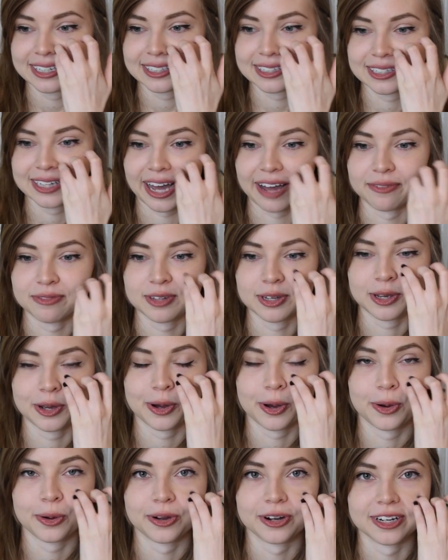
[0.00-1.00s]
to have to
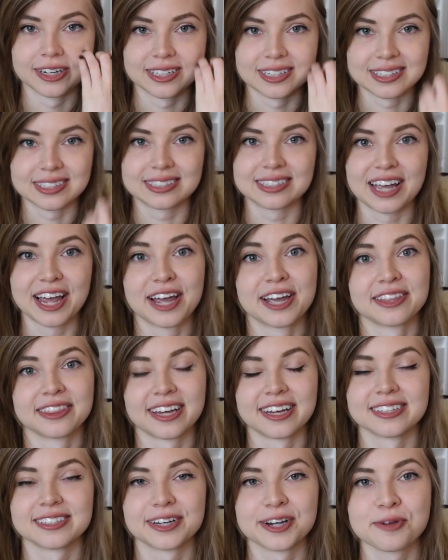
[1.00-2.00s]
go or just stay in
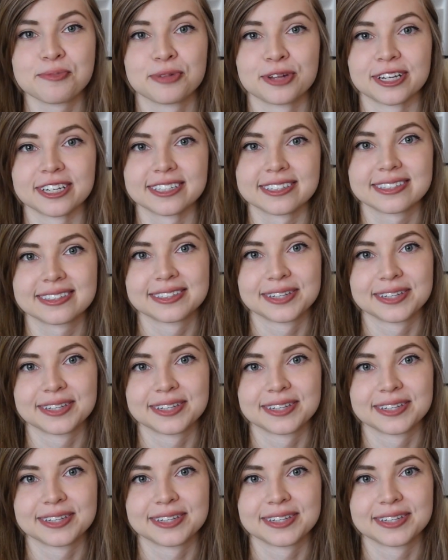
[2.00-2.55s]
that dark place.